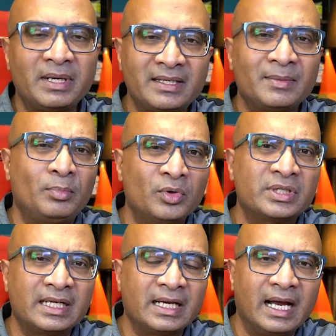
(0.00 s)
but
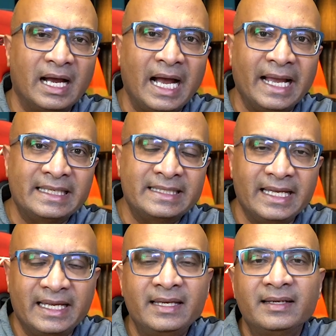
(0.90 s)
supposing I
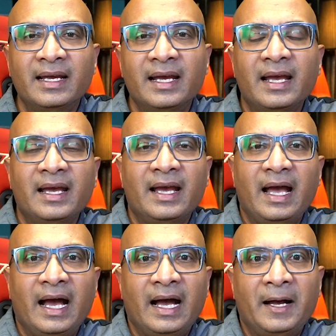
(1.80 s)
did,
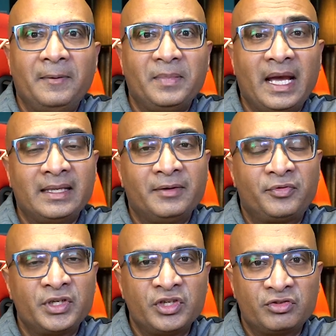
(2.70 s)
and the
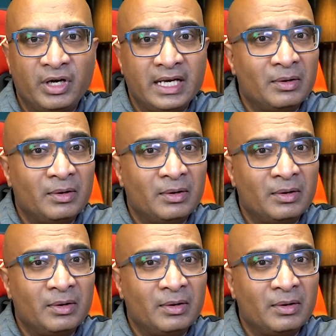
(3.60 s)
fridge is running.